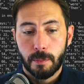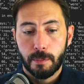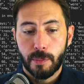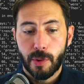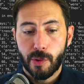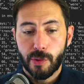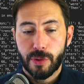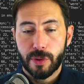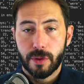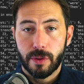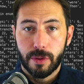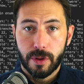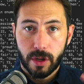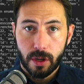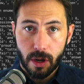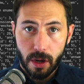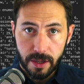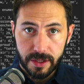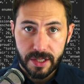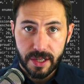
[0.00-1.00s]
both the
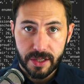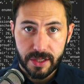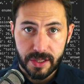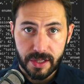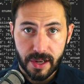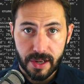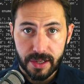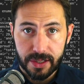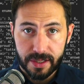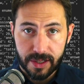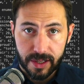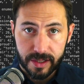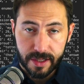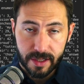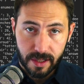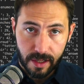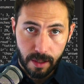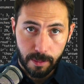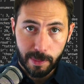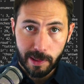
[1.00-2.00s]
context size, that's
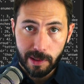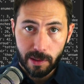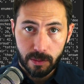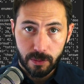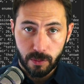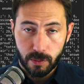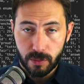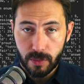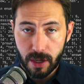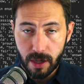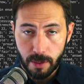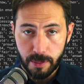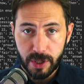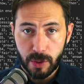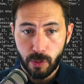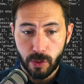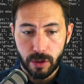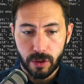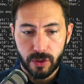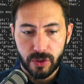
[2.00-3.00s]
the number, how many
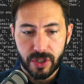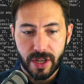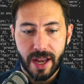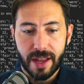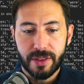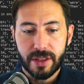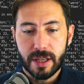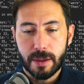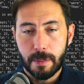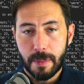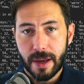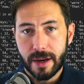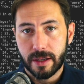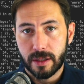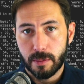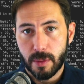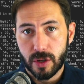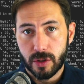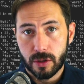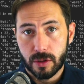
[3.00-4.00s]
words, and the embedding
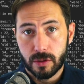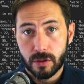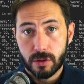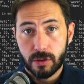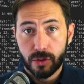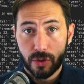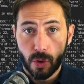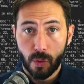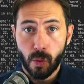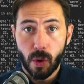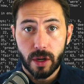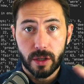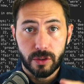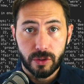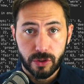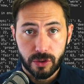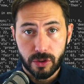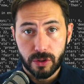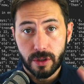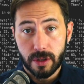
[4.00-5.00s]
dimensions. So one
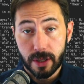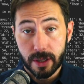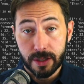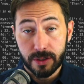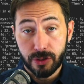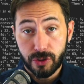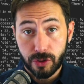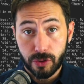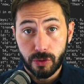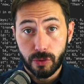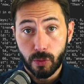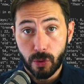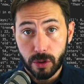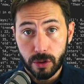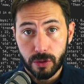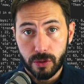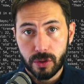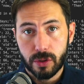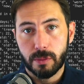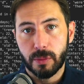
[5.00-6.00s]
and two
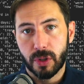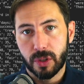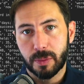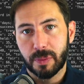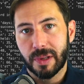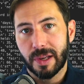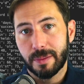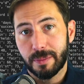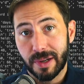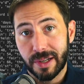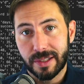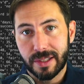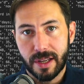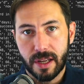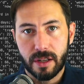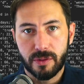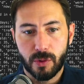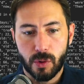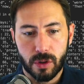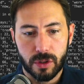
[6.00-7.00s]
words multiplied by
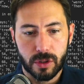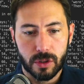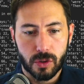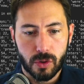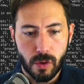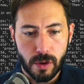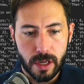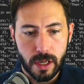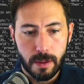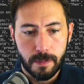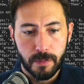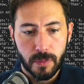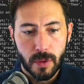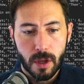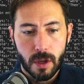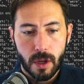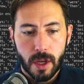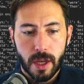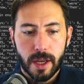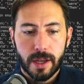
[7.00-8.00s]
10, of course, is 20.
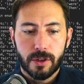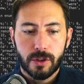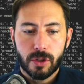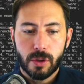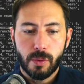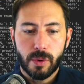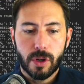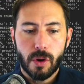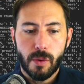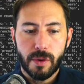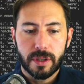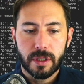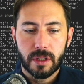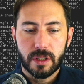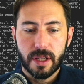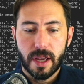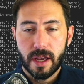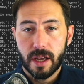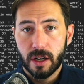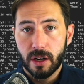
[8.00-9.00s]
So we're going to
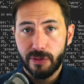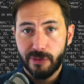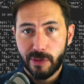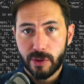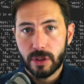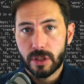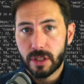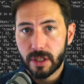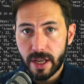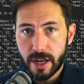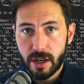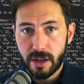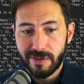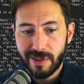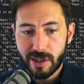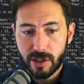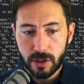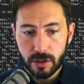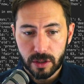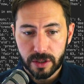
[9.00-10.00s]
take in our first layer of
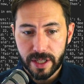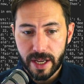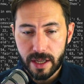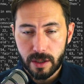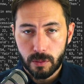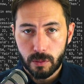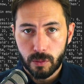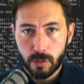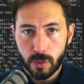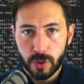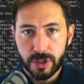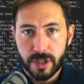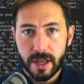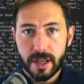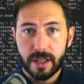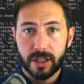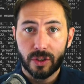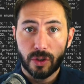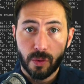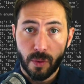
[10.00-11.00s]
our neural net, we'll take
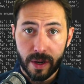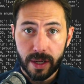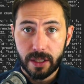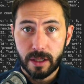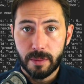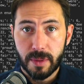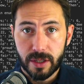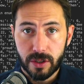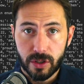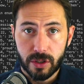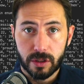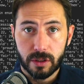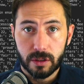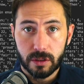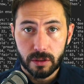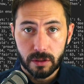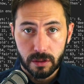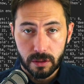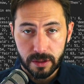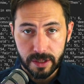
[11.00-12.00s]
in a 20
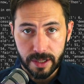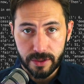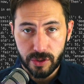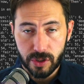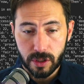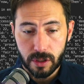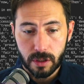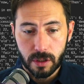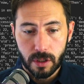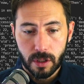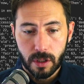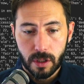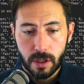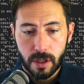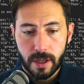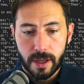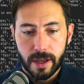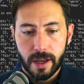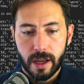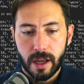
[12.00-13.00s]
dimensional tensor
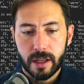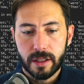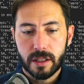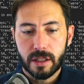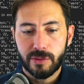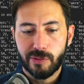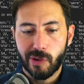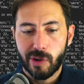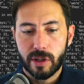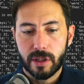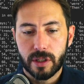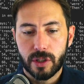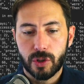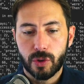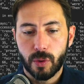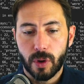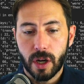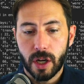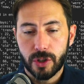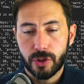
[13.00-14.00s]
and convert it
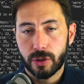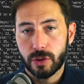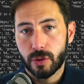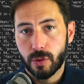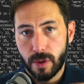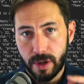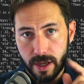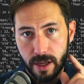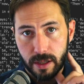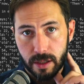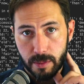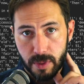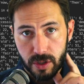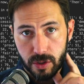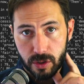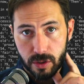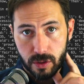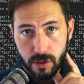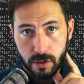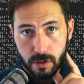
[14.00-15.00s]
into 128
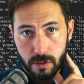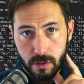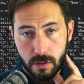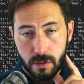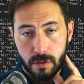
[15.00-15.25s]
dimensions.